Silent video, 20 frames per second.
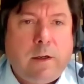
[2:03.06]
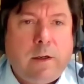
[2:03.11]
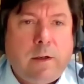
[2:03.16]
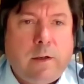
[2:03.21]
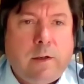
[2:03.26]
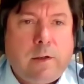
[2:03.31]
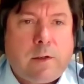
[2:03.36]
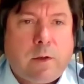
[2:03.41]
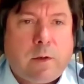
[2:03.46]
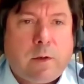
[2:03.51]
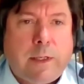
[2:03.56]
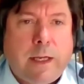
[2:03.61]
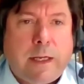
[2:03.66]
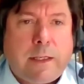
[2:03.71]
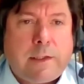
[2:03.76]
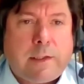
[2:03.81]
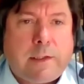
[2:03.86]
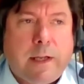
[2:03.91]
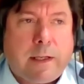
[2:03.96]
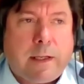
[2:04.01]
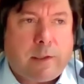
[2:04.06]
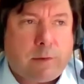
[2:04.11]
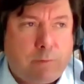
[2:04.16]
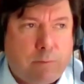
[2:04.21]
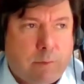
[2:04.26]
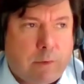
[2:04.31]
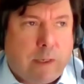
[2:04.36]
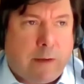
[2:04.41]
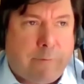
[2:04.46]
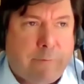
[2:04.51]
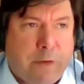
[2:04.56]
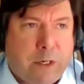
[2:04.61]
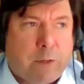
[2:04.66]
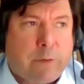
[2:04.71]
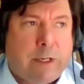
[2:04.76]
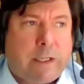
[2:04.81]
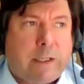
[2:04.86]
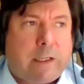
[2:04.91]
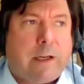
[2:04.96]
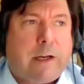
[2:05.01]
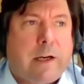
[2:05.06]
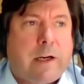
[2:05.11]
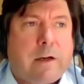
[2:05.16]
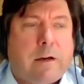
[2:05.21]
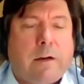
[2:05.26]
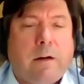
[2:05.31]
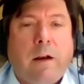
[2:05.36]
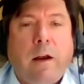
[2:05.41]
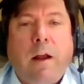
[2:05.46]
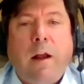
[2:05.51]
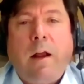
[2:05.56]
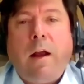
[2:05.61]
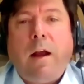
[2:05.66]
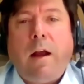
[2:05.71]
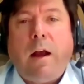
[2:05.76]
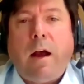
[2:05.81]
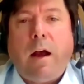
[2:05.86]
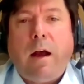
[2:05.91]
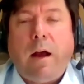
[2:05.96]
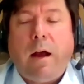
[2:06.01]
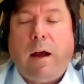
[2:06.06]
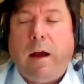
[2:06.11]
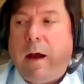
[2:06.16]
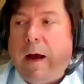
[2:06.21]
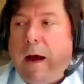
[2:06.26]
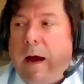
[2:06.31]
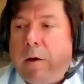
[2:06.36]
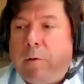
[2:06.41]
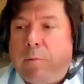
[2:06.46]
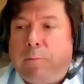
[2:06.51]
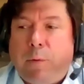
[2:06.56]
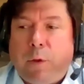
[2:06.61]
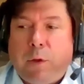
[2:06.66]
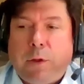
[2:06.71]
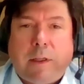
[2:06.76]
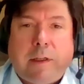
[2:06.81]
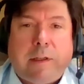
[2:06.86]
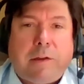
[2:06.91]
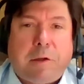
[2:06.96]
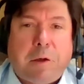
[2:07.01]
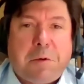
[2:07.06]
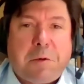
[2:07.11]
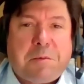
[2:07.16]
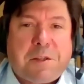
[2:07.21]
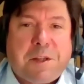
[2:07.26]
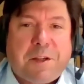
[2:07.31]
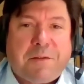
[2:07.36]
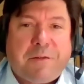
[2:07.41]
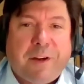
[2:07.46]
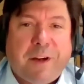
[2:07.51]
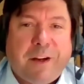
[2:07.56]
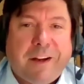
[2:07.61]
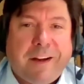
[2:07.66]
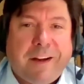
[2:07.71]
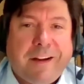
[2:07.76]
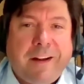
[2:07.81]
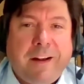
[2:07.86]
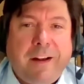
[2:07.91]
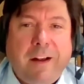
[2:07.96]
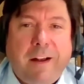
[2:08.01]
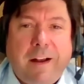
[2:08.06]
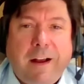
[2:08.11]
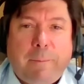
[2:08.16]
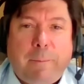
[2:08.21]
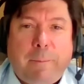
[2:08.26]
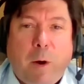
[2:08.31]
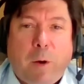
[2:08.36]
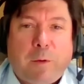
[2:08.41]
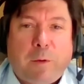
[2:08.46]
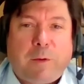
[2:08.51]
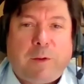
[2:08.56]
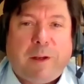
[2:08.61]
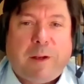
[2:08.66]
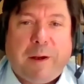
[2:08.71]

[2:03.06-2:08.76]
So that's a very clear output in terms of both